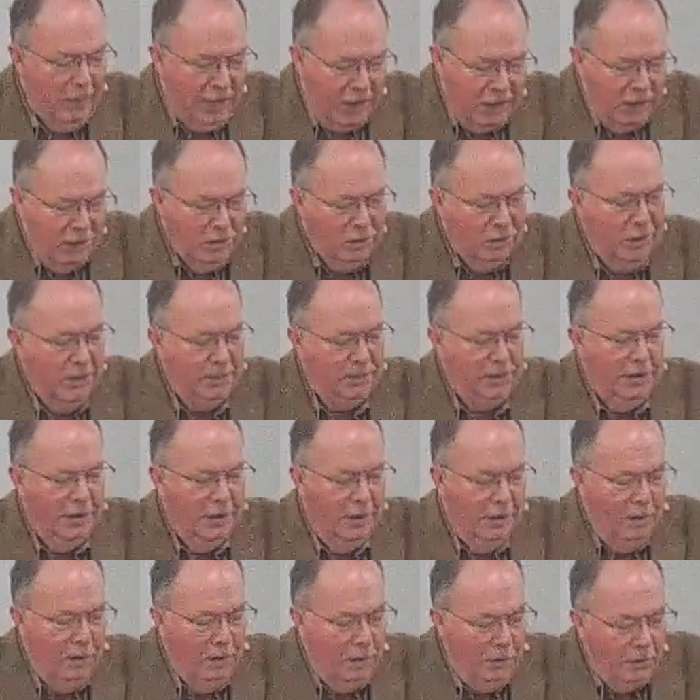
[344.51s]
manuscripts of
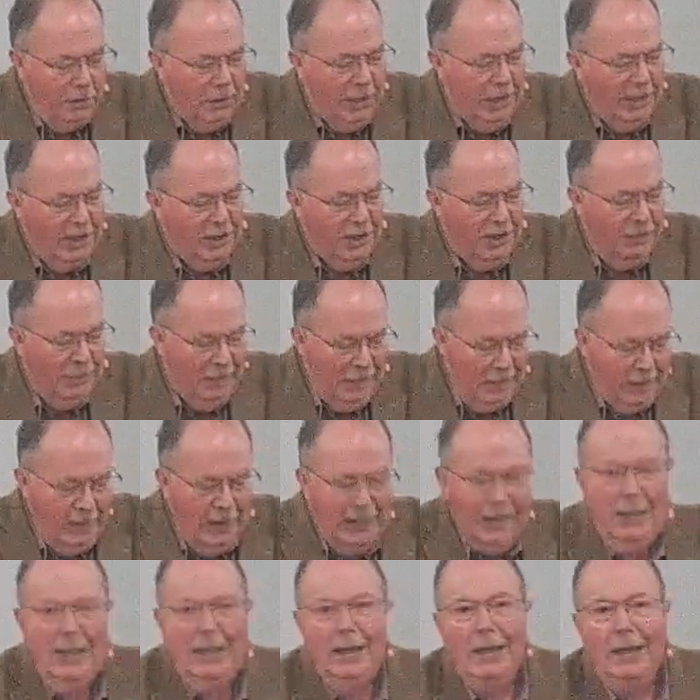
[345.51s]
the New
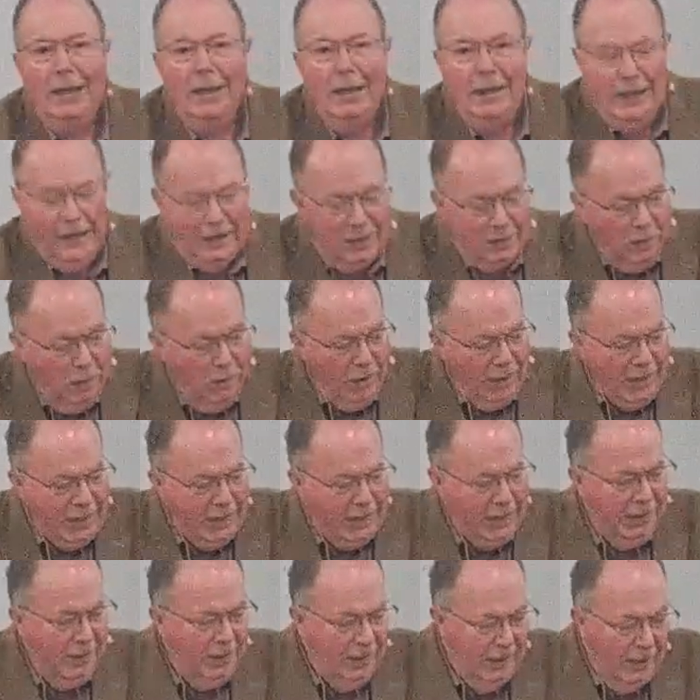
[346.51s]
Testament in
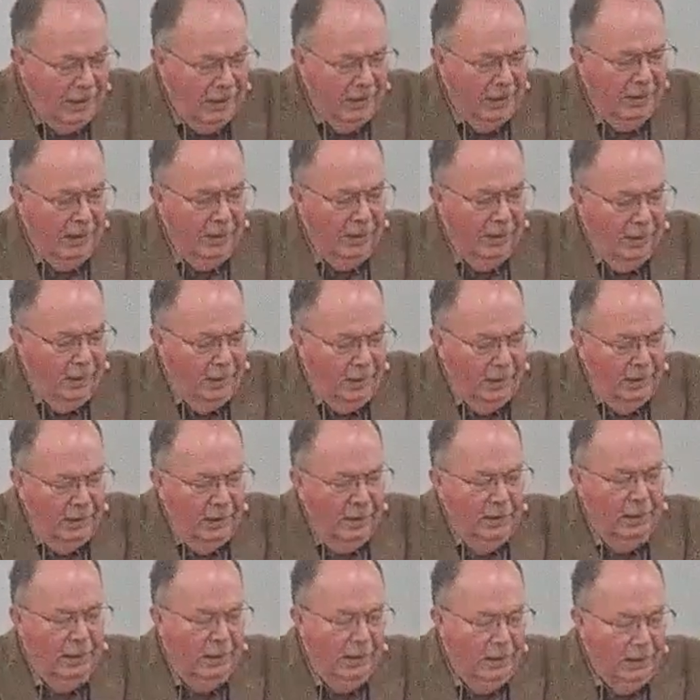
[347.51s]
Greek,
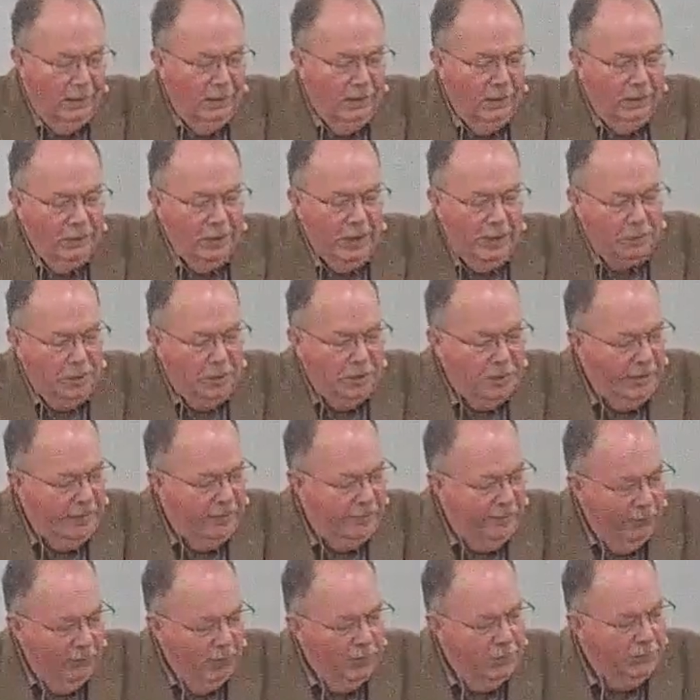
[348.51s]
chapter
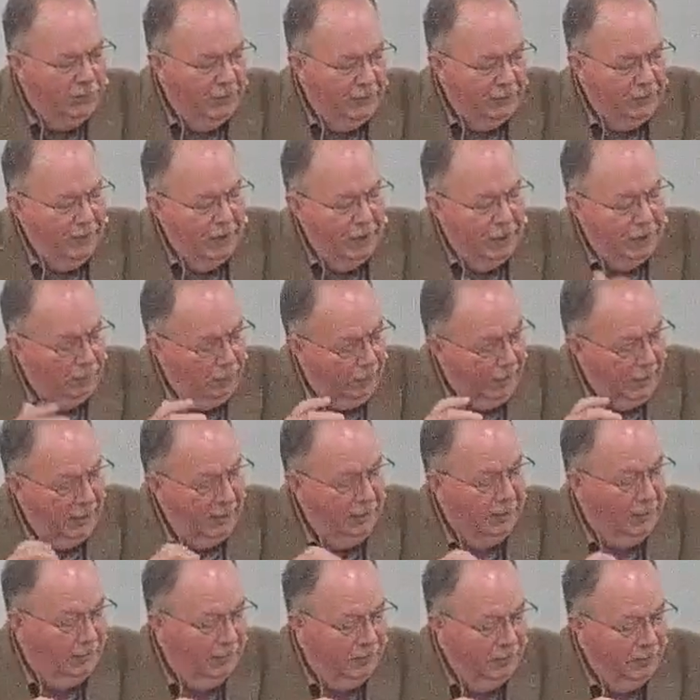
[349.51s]
7, verse 53
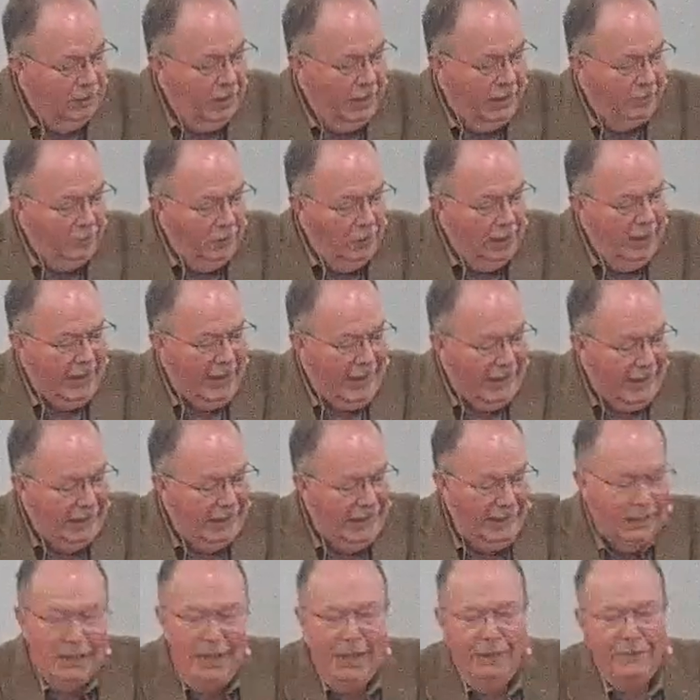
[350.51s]
through chapter 8,
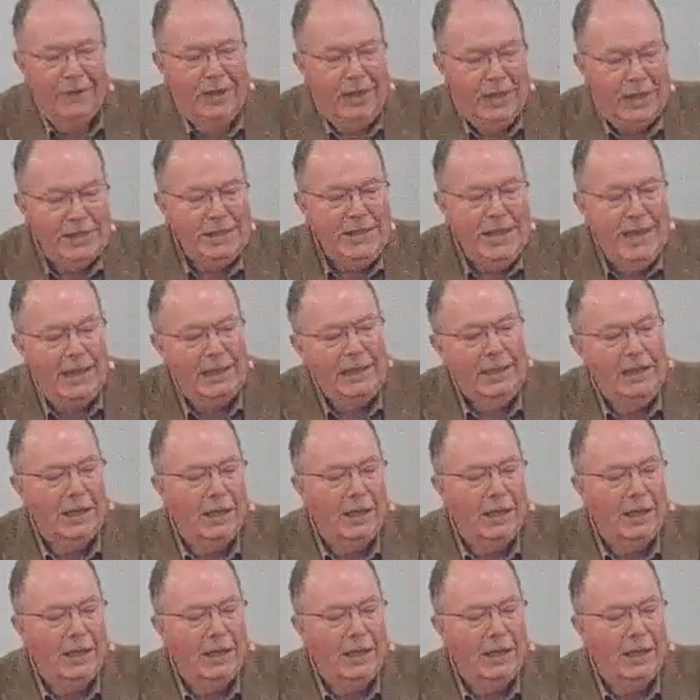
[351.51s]
11 is not